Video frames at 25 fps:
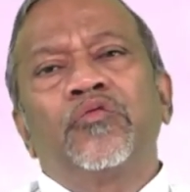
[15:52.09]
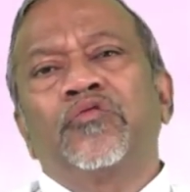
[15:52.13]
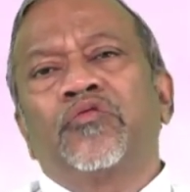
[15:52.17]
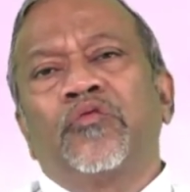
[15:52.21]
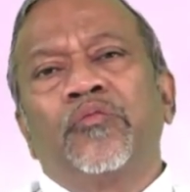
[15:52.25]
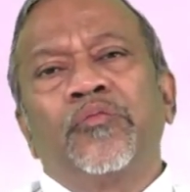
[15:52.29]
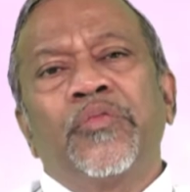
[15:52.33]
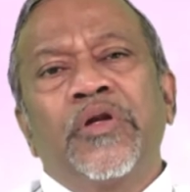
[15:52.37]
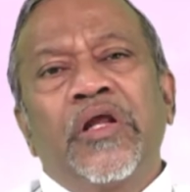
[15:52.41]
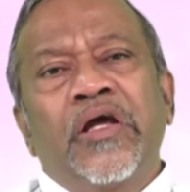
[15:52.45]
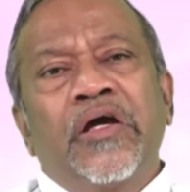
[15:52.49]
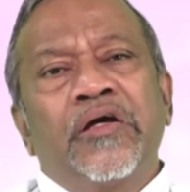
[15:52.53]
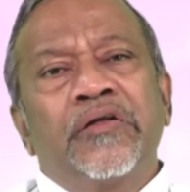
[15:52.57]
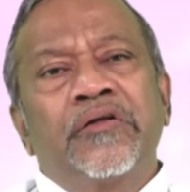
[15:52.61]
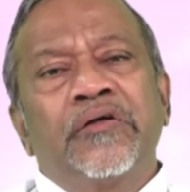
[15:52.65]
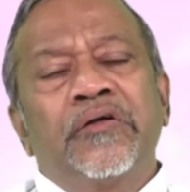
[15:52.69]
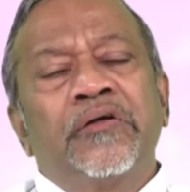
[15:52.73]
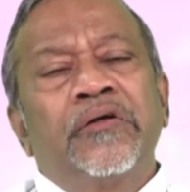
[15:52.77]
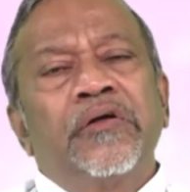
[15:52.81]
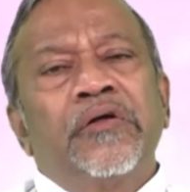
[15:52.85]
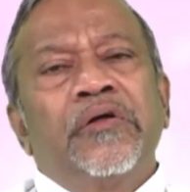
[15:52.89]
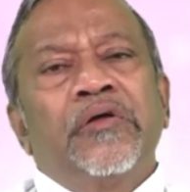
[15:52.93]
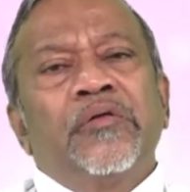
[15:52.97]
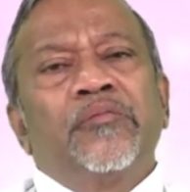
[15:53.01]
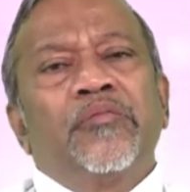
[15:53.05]
so many other
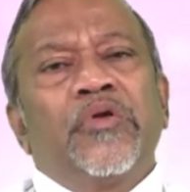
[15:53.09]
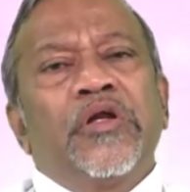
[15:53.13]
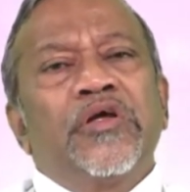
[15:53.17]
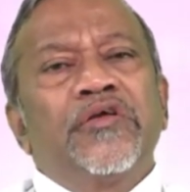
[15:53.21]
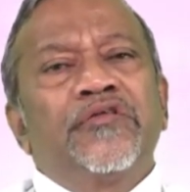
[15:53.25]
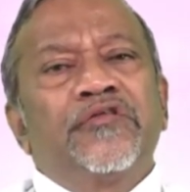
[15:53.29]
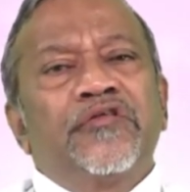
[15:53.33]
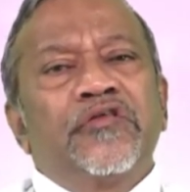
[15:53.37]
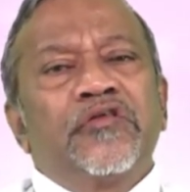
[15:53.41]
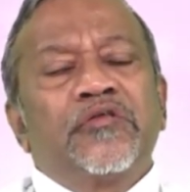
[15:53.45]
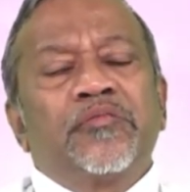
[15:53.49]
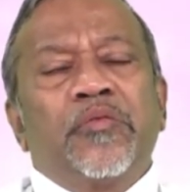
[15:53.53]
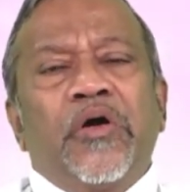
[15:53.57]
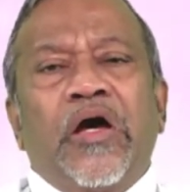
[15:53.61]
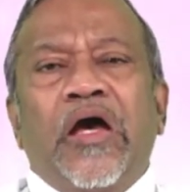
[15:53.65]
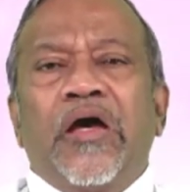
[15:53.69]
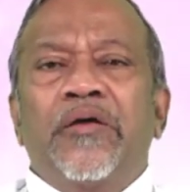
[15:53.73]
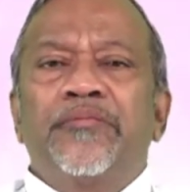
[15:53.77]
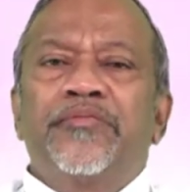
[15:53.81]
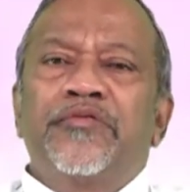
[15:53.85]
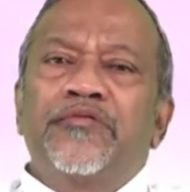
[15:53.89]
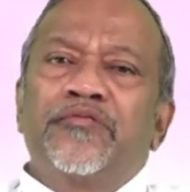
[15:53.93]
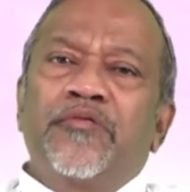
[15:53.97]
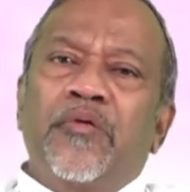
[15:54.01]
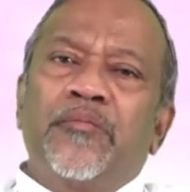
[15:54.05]
places,
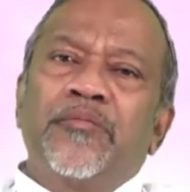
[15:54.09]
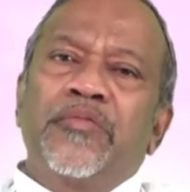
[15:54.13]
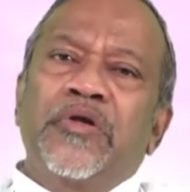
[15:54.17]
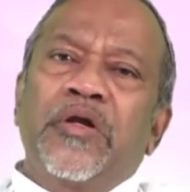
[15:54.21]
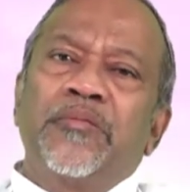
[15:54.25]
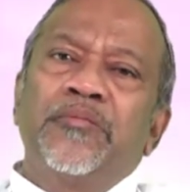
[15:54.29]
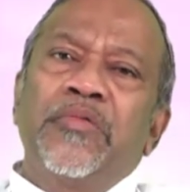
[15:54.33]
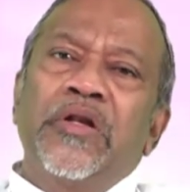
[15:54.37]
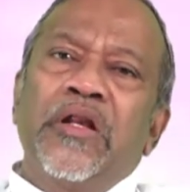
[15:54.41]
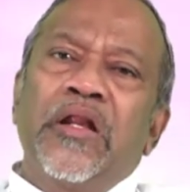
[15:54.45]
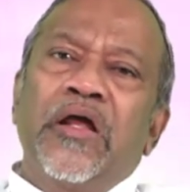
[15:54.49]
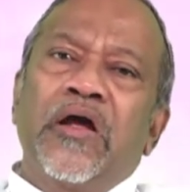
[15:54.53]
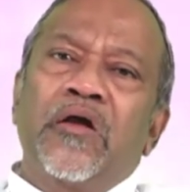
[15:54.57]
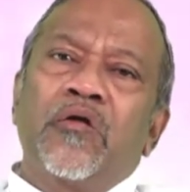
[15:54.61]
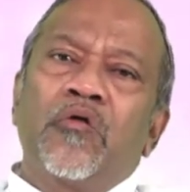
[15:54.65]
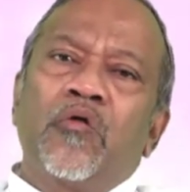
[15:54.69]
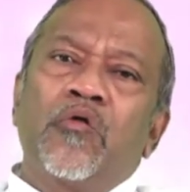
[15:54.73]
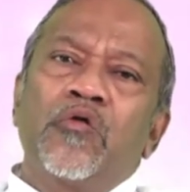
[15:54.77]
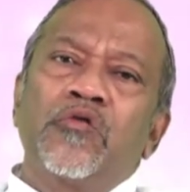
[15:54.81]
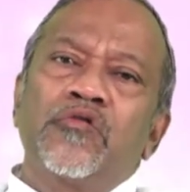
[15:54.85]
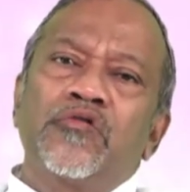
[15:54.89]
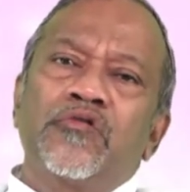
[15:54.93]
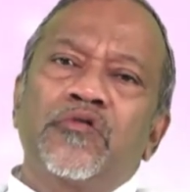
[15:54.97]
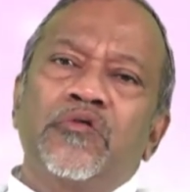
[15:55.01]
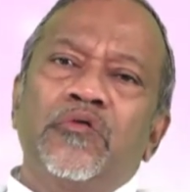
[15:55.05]
perhaps from Tamil Nadu
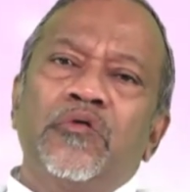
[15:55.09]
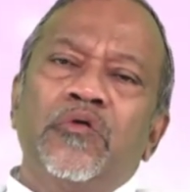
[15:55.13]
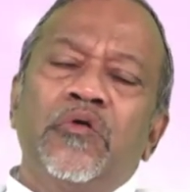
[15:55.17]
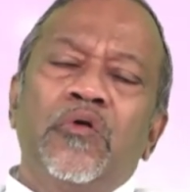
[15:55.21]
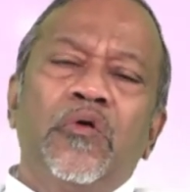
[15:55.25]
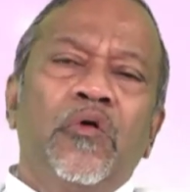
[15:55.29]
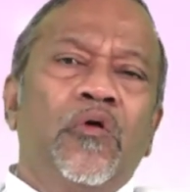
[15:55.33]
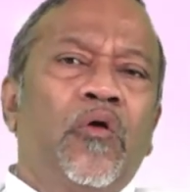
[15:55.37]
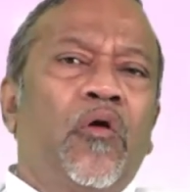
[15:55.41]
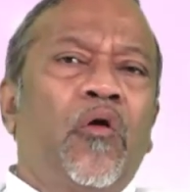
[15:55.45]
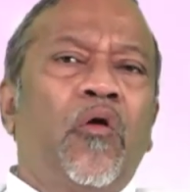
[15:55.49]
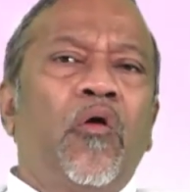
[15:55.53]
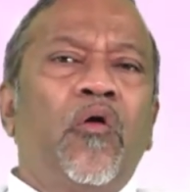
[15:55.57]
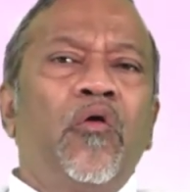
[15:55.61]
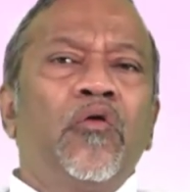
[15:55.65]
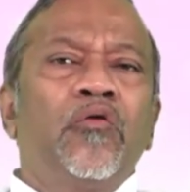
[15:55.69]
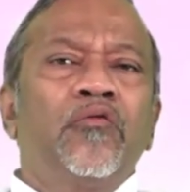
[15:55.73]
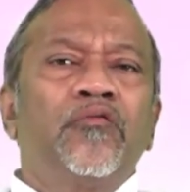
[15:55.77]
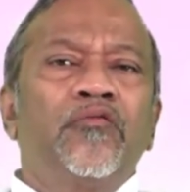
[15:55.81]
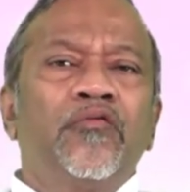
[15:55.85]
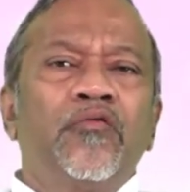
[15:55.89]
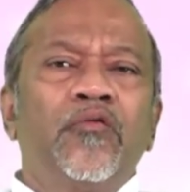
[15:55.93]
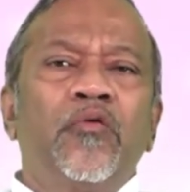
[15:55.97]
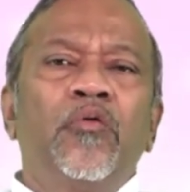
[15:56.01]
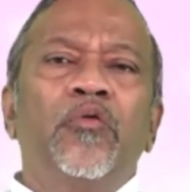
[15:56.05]
also, all
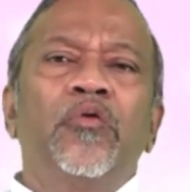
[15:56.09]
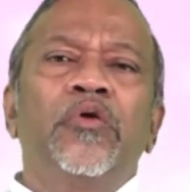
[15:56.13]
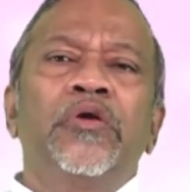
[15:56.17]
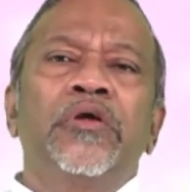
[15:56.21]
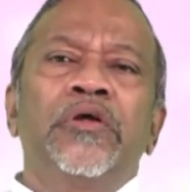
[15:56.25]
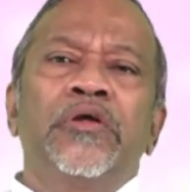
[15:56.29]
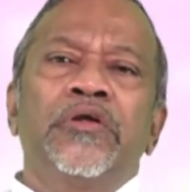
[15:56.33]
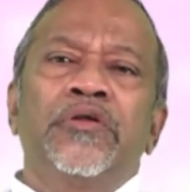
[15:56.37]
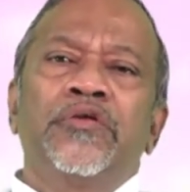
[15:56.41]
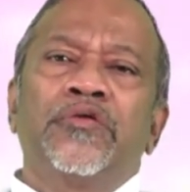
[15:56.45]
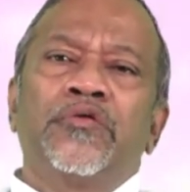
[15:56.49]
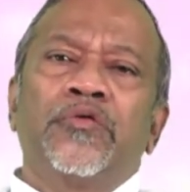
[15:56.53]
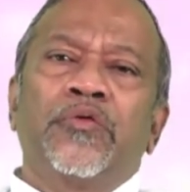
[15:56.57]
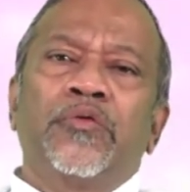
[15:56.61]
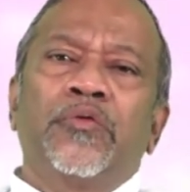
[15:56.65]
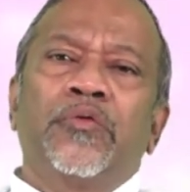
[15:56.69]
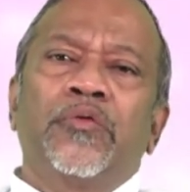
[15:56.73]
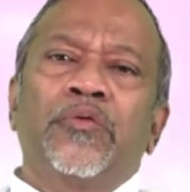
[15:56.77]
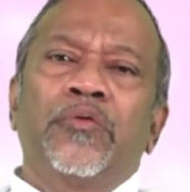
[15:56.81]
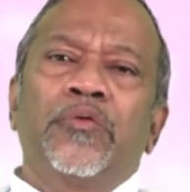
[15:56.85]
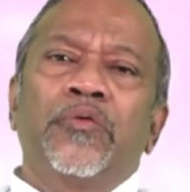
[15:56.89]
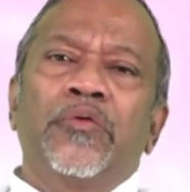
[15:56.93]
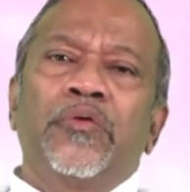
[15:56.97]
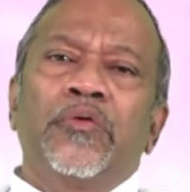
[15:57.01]
flowing into